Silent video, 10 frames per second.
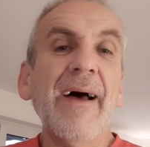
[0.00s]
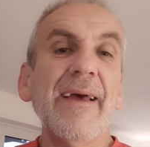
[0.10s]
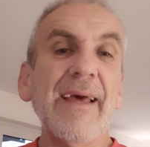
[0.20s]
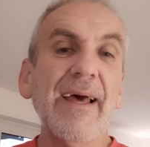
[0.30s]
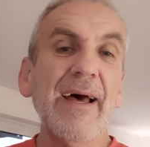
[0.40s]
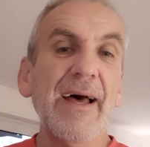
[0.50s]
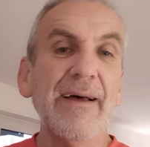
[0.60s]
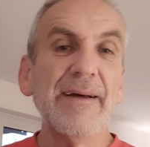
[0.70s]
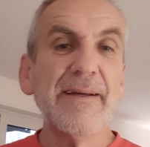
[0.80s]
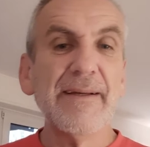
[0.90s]
Yeah.
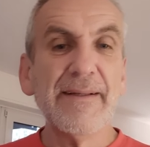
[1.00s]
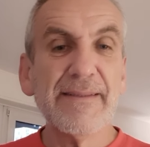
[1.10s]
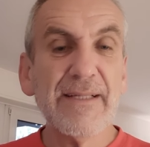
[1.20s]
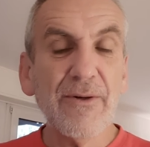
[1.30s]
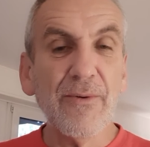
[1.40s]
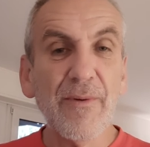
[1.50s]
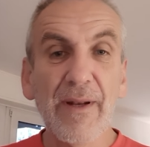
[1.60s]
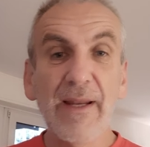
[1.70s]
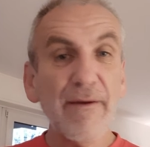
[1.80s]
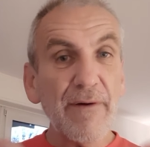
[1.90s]
So
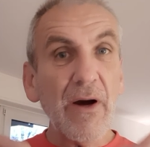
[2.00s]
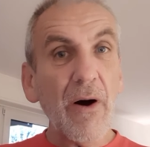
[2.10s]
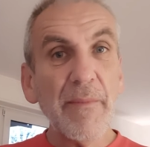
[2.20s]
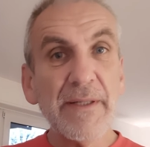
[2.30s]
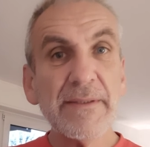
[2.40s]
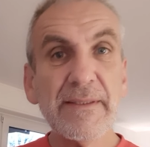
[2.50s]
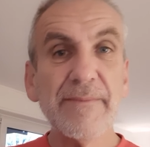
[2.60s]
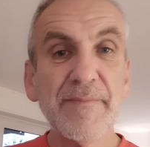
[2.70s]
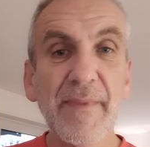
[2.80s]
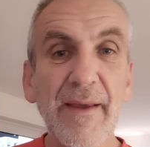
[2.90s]
leave a comment
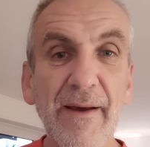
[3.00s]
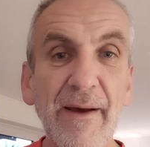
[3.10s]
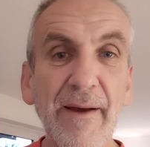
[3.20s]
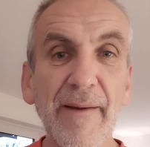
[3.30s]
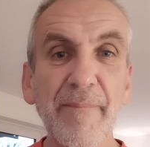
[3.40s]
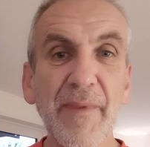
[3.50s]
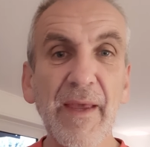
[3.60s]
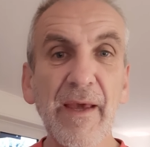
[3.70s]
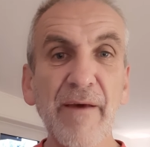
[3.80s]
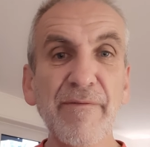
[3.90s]

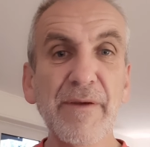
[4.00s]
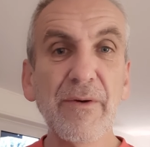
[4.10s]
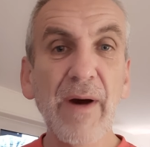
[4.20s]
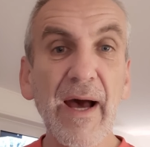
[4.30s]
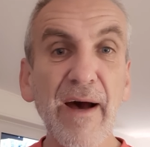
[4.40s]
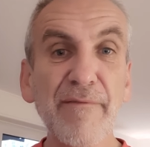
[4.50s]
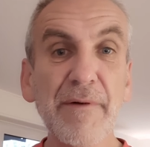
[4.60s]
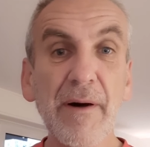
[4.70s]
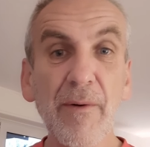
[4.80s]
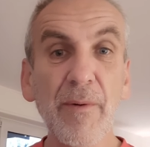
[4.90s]
if you have
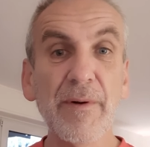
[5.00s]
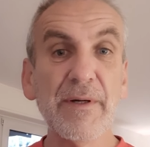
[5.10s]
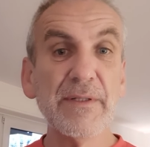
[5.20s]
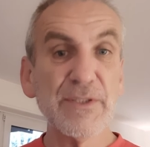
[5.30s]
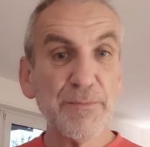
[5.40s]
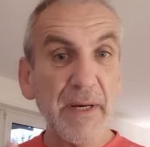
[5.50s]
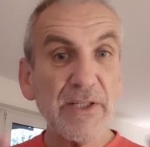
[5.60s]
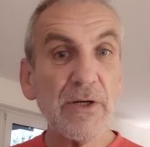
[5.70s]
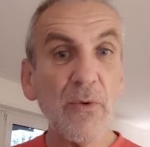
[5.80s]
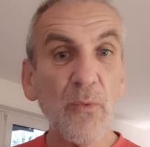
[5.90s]
a
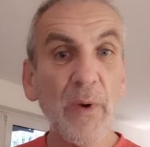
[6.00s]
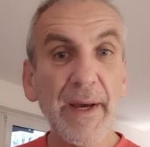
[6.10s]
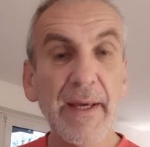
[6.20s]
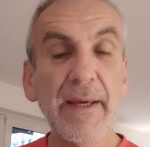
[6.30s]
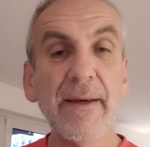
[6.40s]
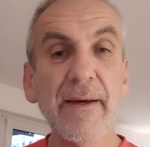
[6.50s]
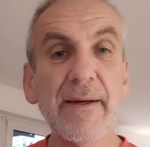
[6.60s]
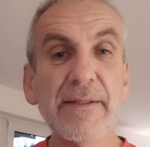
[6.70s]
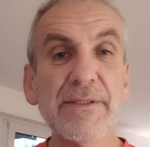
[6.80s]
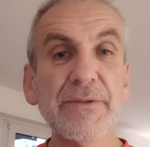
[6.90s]
special way
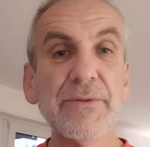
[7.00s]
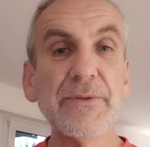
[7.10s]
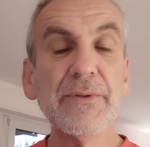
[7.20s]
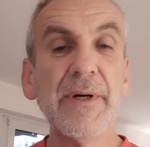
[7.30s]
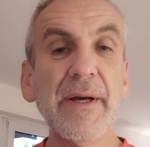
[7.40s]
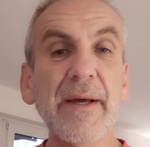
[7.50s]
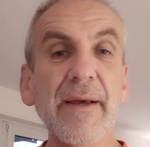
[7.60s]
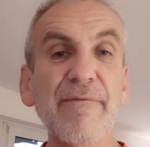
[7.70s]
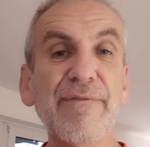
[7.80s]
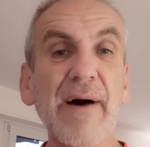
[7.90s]
to
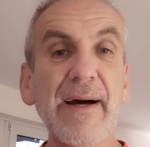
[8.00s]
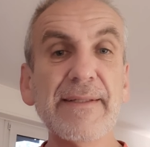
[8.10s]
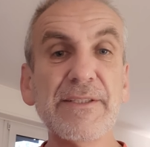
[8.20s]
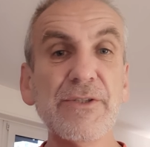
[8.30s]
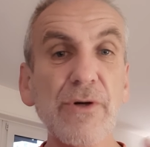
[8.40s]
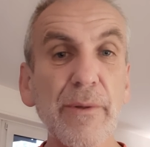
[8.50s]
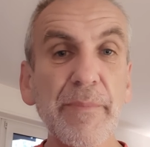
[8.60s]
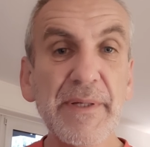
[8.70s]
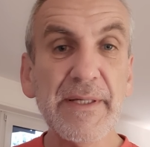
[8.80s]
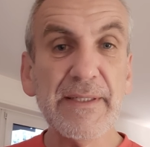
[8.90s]
find your
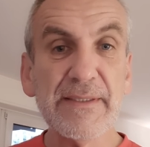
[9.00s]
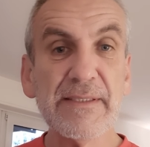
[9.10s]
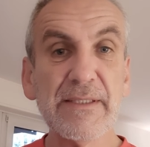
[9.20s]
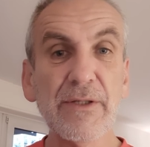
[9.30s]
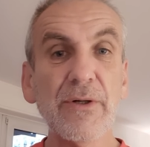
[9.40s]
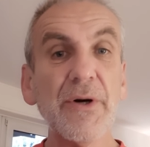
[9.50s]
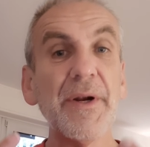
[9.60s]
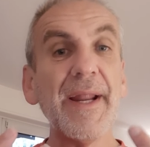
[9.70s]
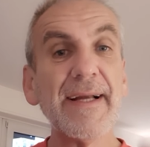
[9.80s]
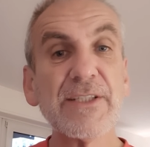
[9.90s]
peace, your
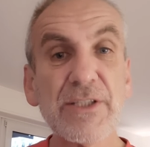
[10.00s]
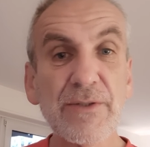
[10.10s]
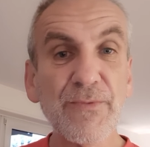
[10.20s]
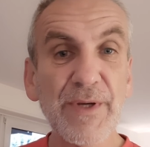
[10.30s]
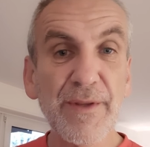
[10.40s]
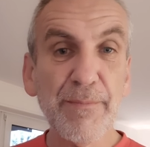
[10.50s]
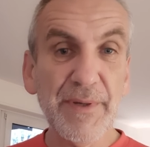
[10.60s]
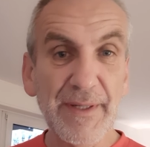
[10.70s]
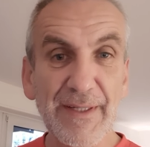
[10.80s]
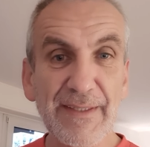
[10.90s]
connection with
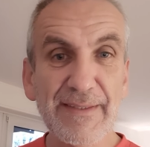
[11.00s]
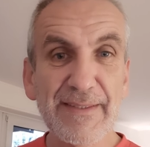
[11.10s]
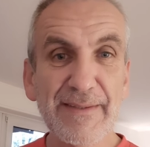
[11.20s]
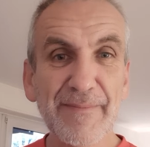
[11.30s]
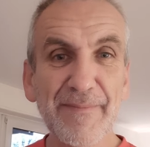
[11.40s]
peace.